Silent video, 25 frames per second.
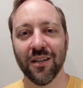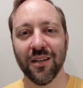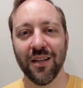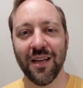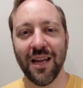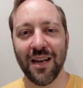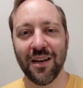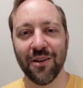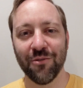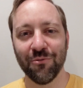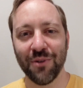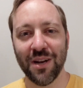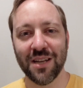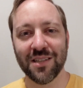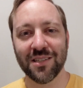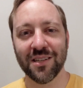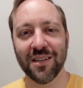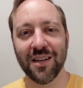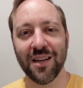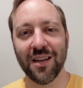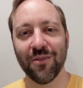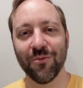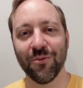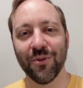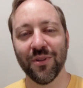had it
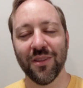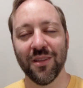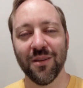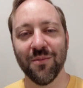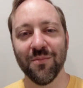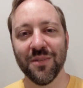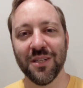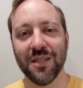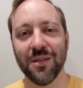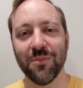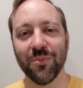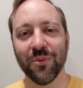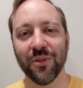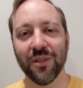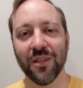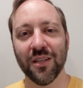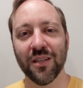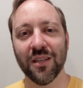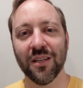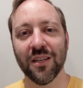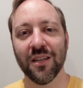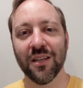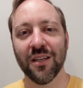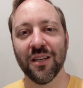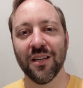resonate with them
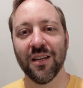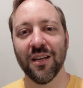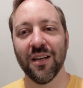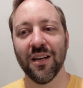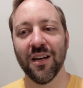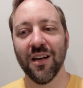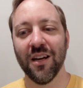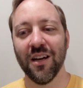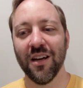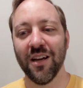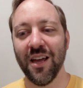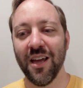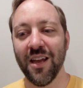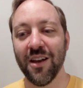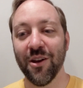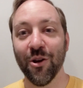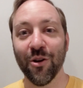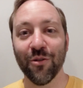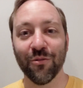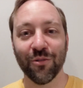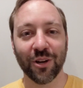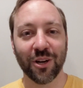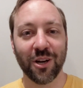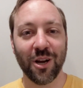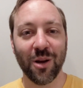deeply, and
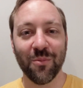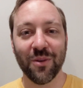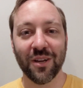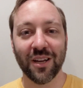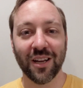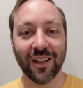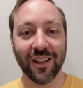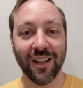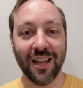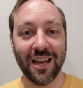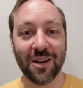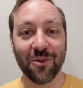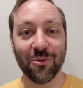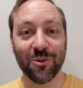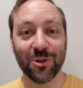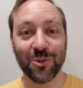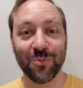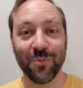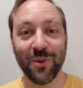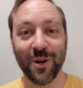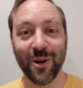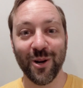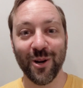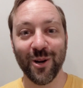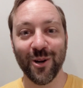overcoming a language
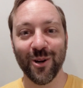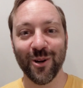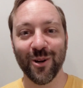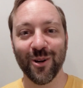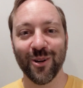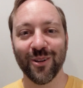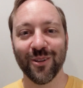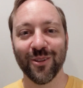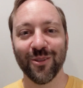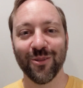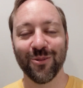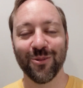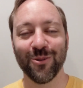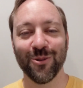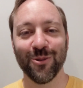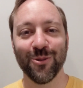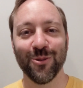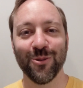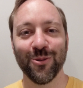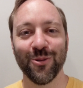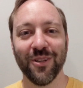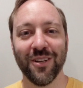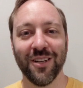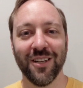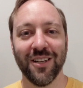barrier
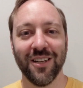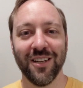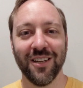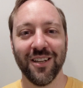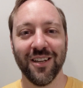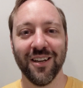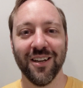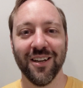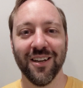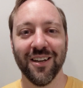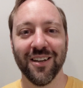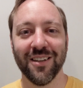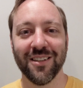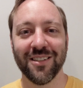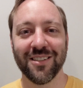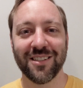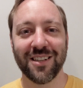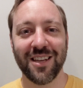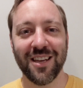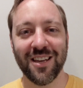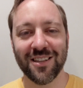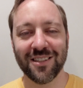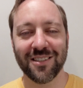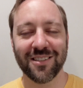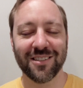through
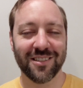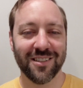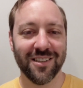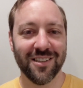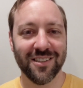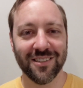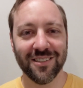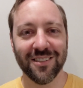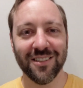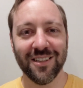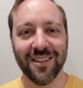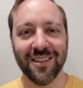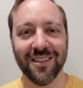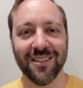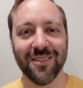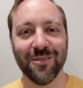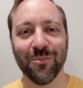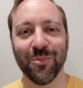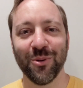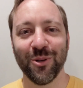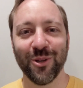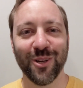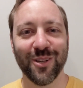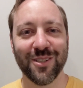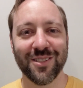skits
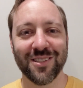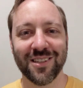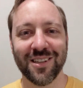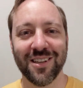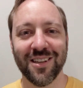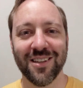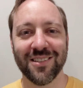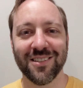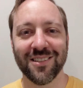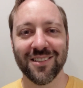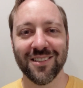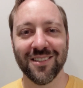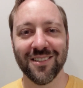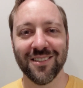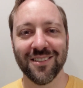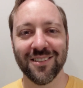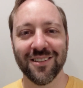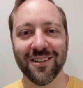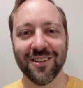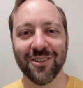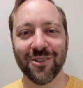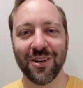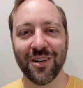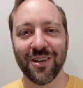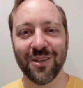and putting on skits
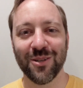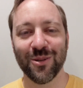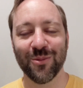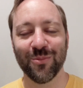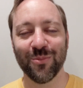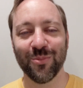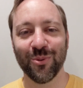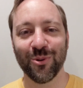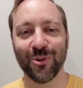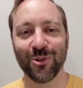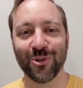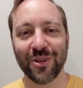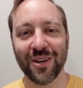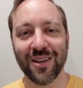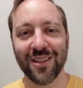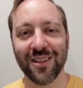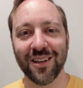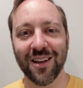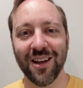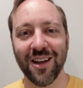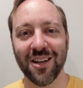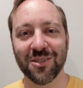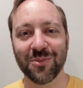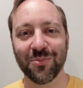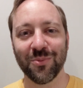and trying to portray the
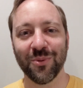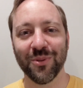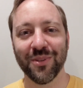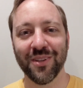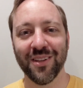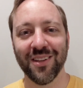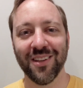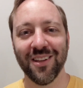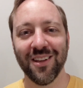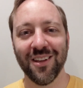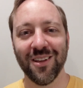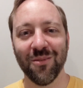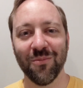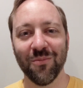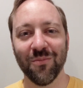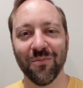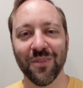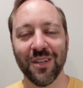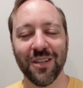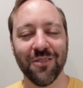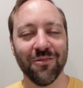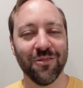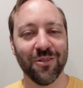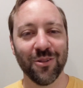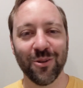gospel to them,
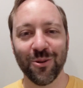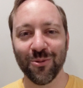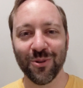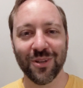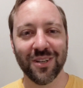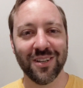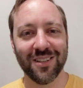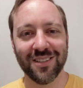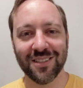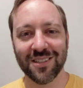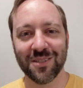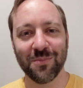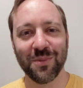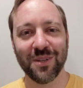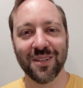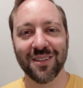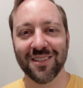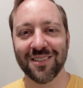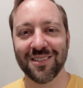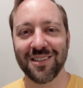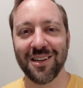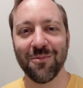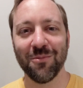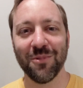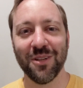even though we didn't speak
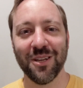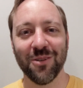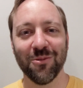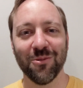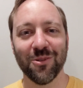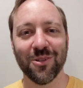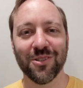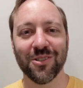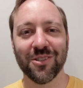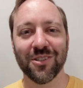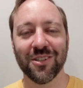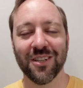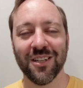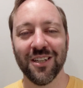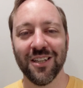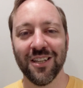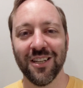the same language.